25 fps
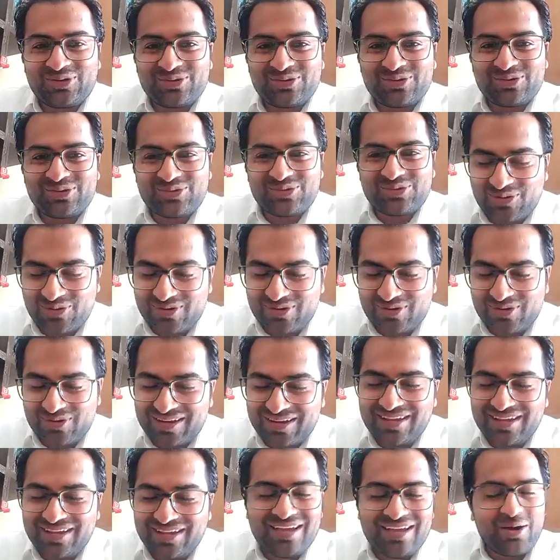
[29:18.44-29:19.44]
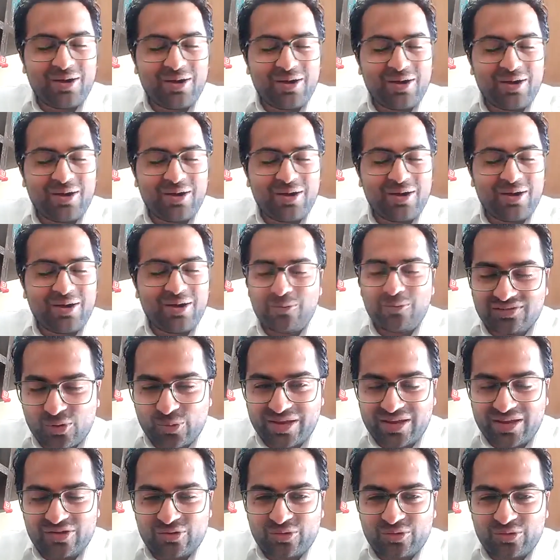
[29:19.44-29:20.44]
So
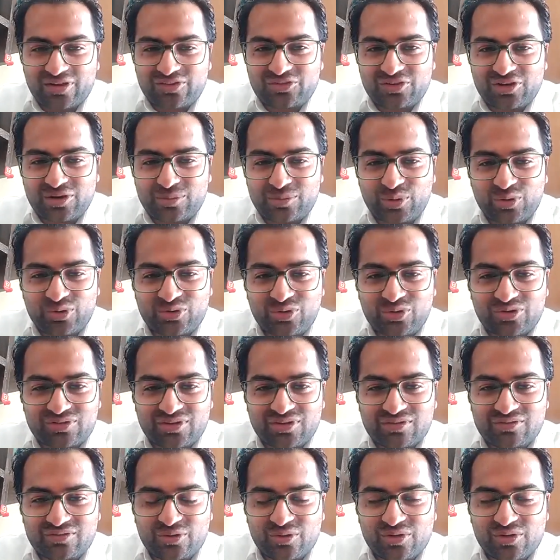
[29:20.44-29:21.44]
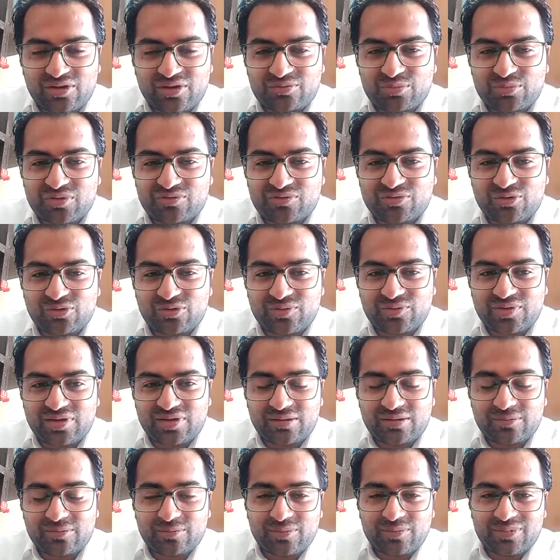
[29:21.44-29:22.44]
just a quick introduction about yourself, Yogesh,
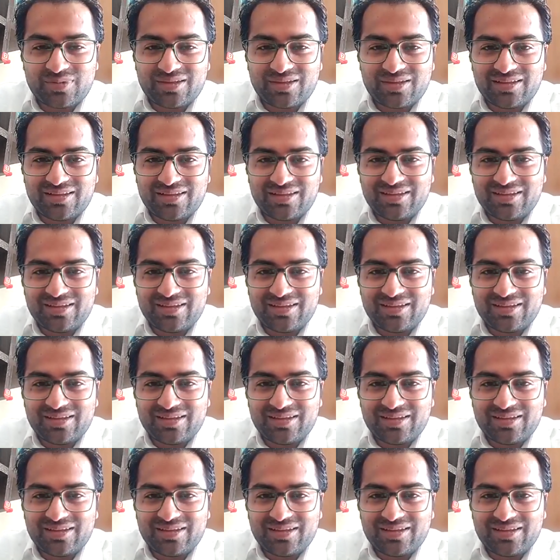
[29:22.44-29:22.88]
before we...